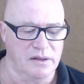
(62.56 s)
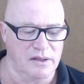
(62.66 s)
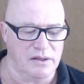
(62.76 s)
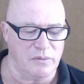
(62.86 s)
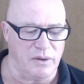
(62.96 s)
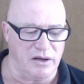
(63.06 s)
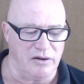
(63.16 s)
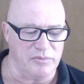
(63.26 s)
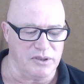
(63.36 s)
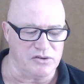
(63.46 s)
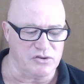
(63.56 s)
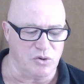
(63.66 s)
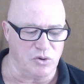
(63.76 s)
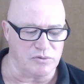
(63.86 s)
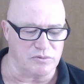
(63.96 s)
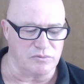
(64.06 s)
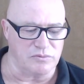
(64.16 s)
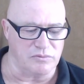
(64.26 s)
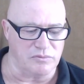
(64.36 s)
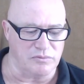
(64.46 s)
way I've been taught
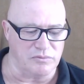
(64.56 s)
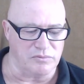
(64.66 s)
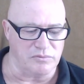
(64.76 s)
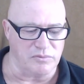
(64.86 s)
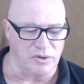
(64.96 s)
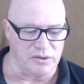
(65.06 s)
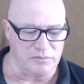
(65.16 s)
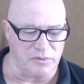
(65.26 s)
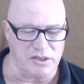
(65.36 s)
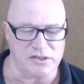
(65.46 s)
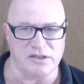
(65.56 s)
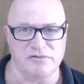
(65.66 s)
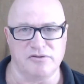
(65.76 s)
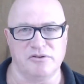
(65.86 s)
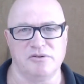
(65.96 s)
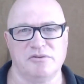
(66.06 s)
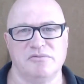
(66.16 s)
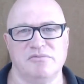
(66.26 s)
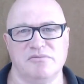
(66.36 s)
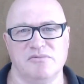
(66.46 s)
by my Sifu